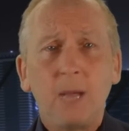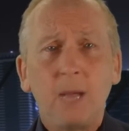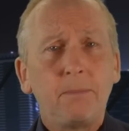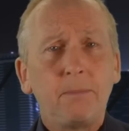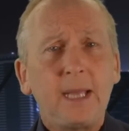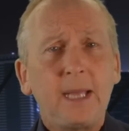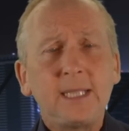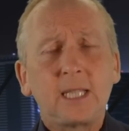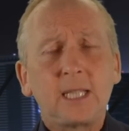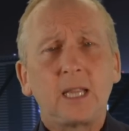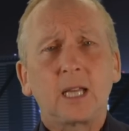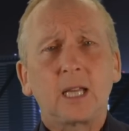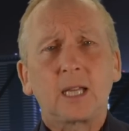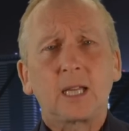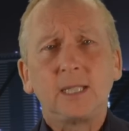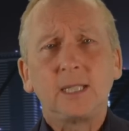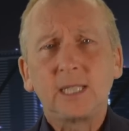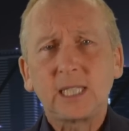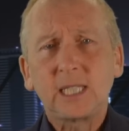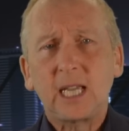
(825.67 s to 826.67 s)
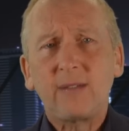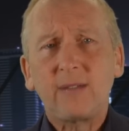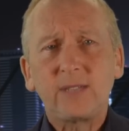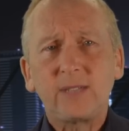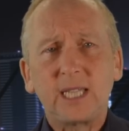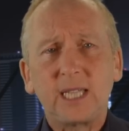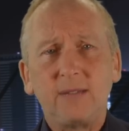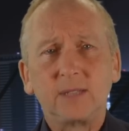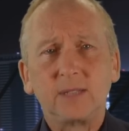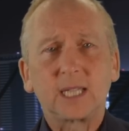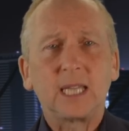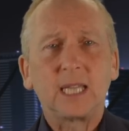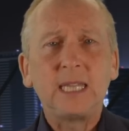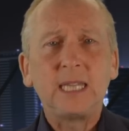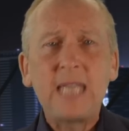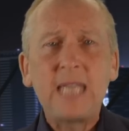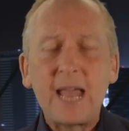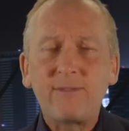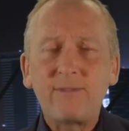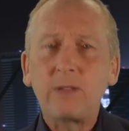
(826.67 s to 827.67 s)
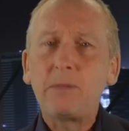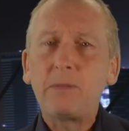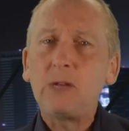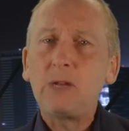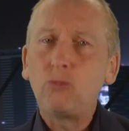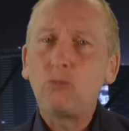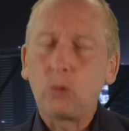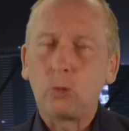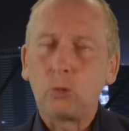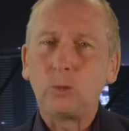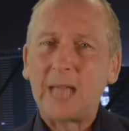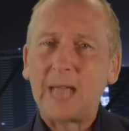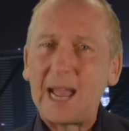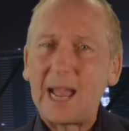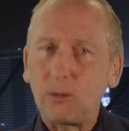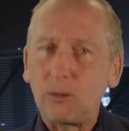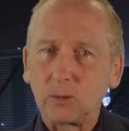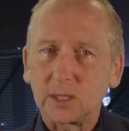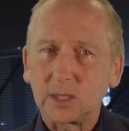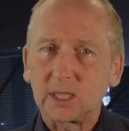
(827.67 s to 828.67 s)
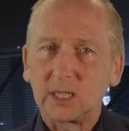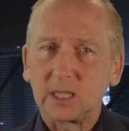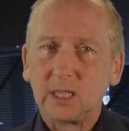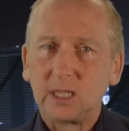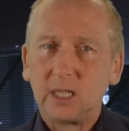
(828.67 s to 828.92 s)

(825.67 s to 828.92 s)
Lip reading: means that the Conservatives can never be ruled out.